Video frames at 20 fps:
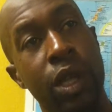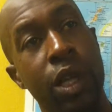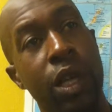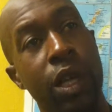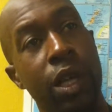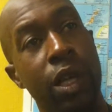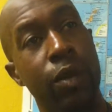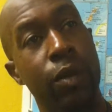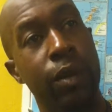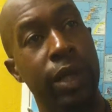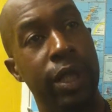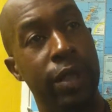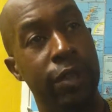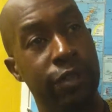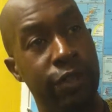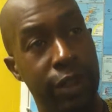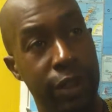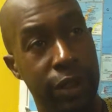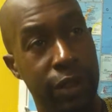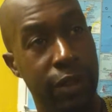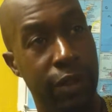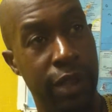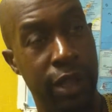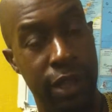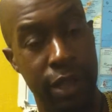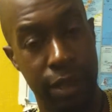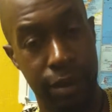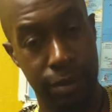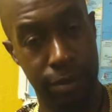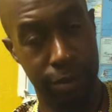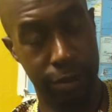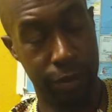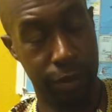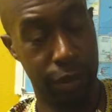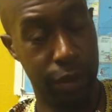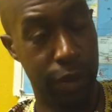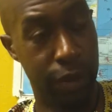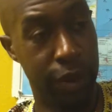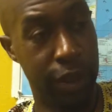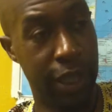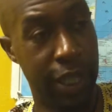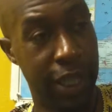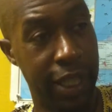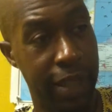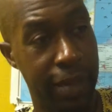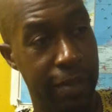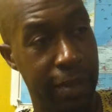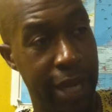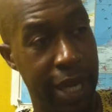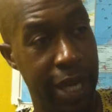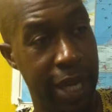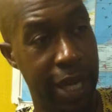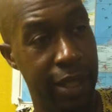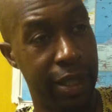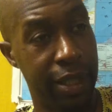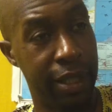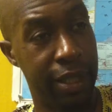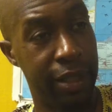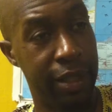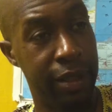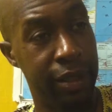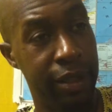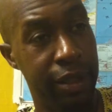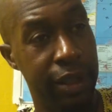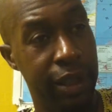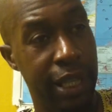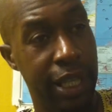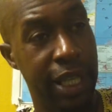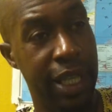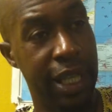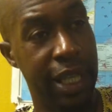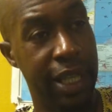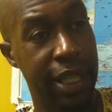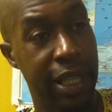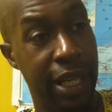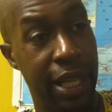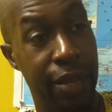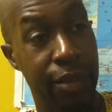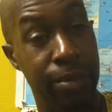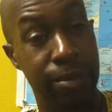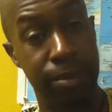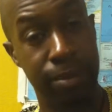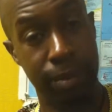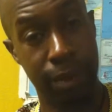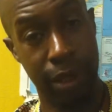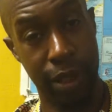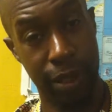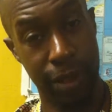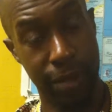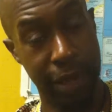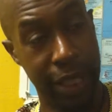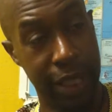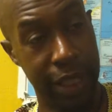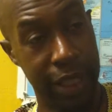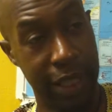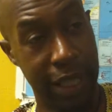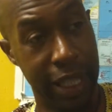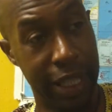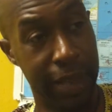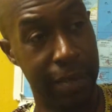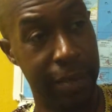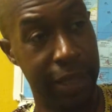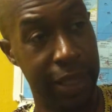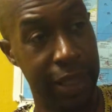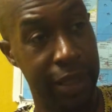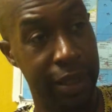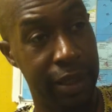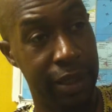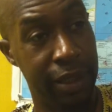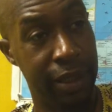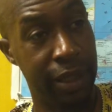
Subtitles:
Well, first of all, as soon as I get back to Atlanta, I'm going to make a database